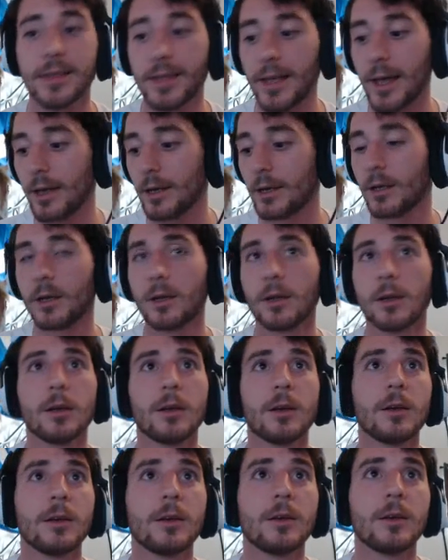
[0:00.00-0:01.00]
that.
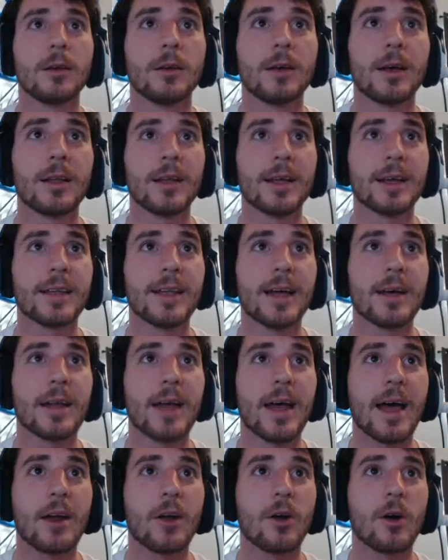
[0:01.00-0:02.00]
I don't like that
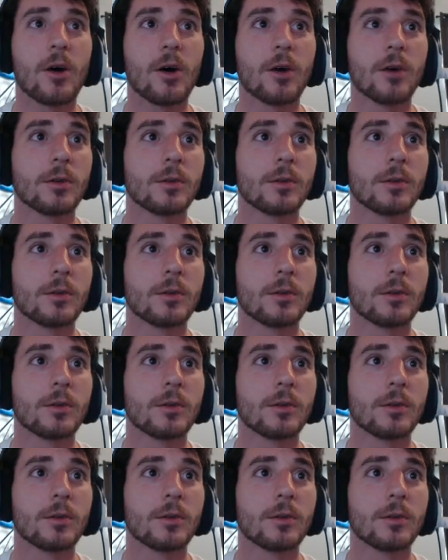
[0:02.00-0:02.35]
at all.